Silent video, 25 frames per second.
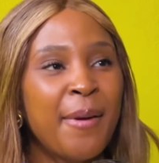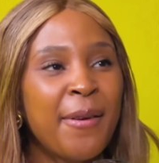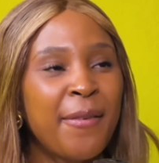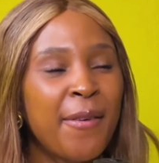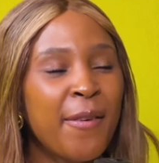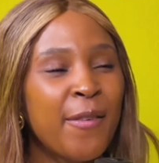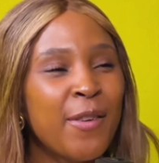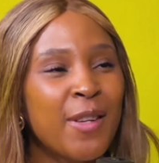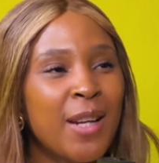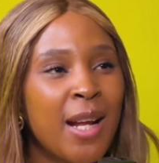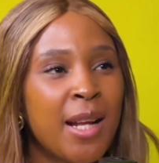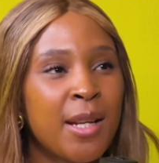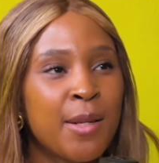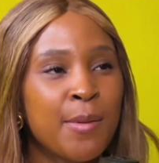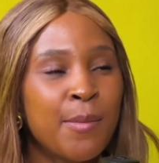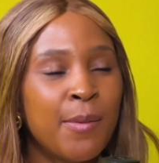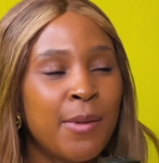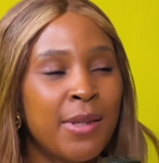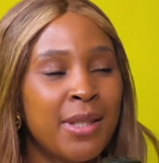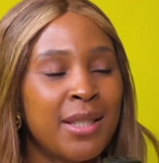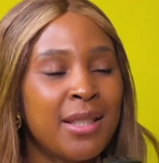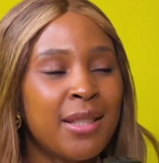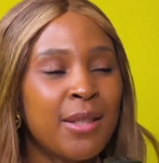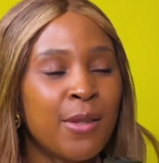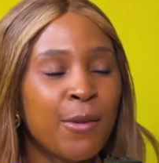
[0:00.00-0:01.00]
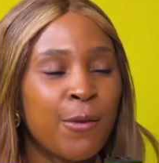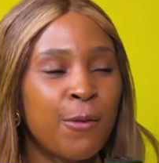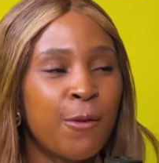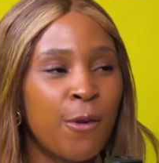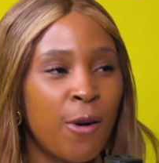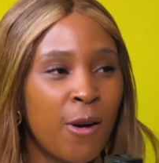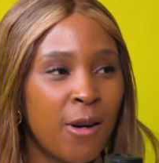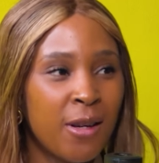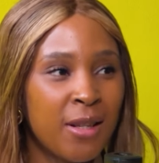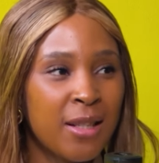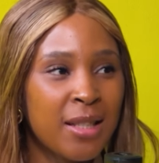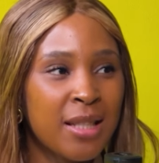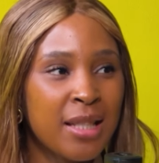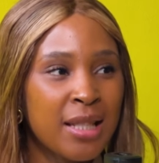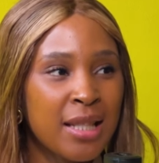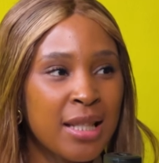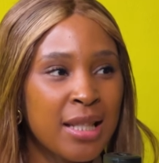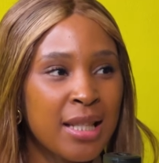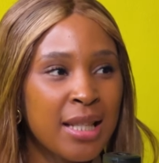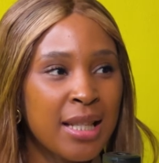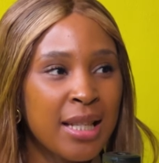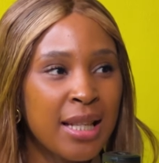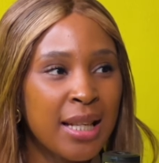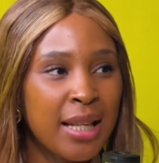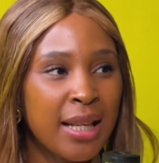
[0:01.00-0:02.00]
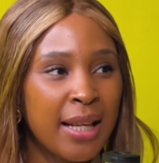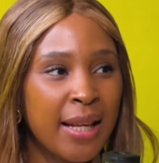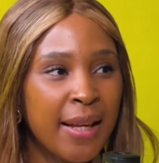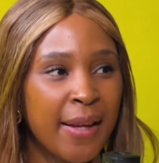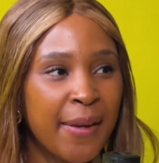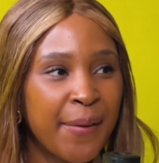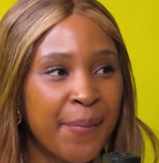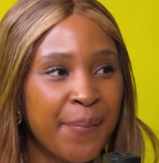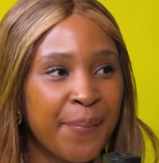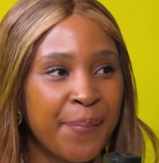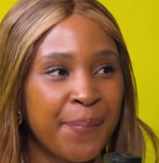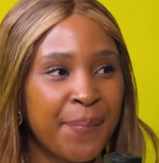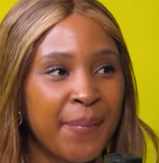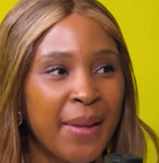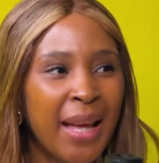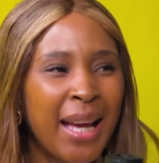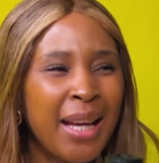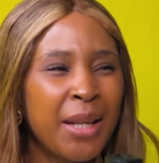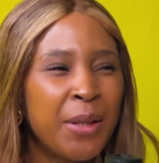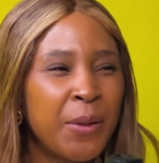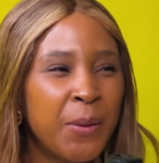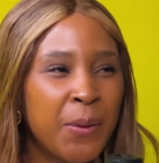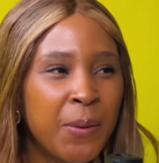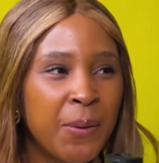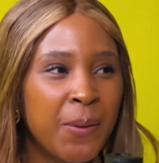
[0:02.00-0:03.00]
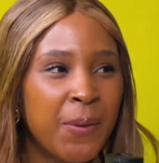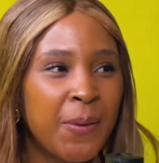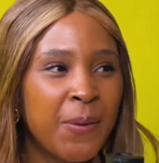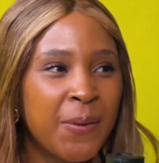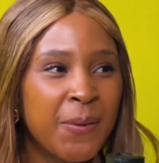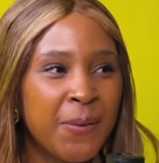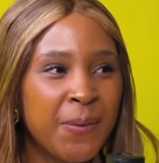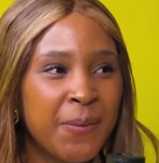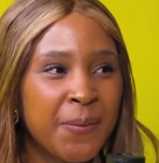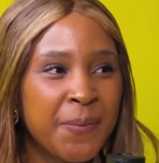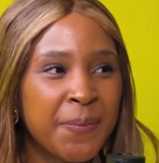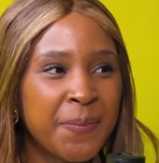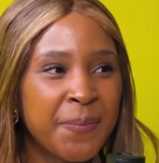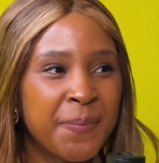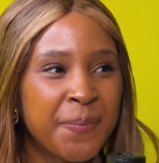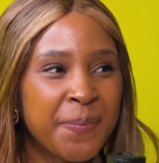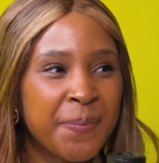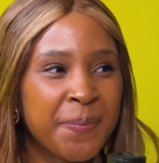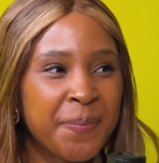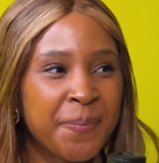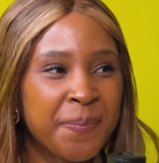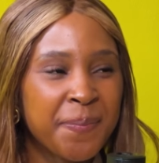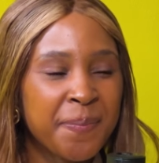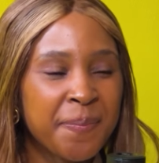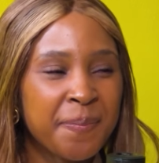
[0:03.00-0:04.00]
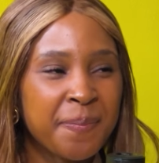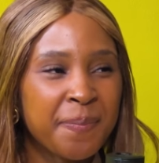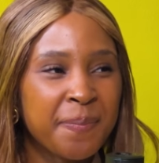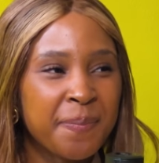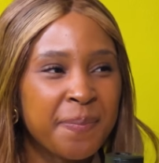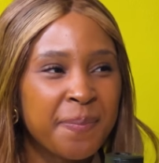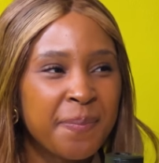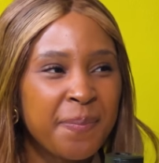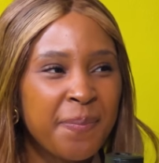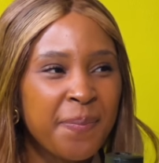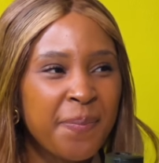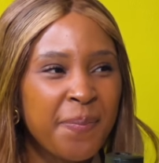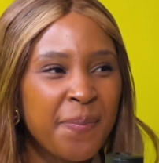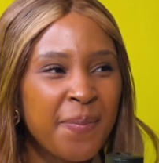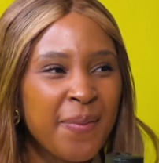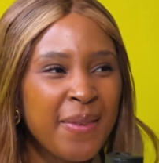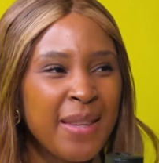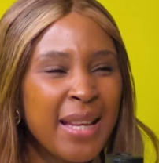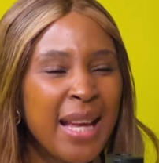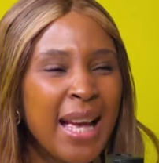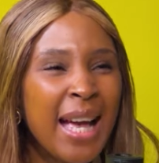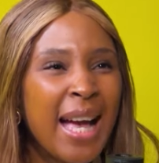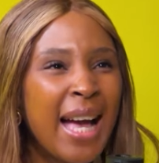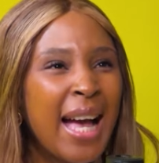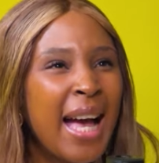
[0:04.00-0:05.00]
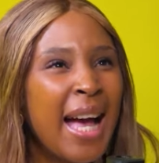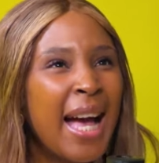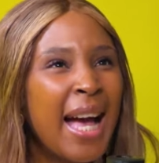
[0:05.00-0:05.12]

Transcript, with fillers: My favorite animal is the fox. I know. Why a fox?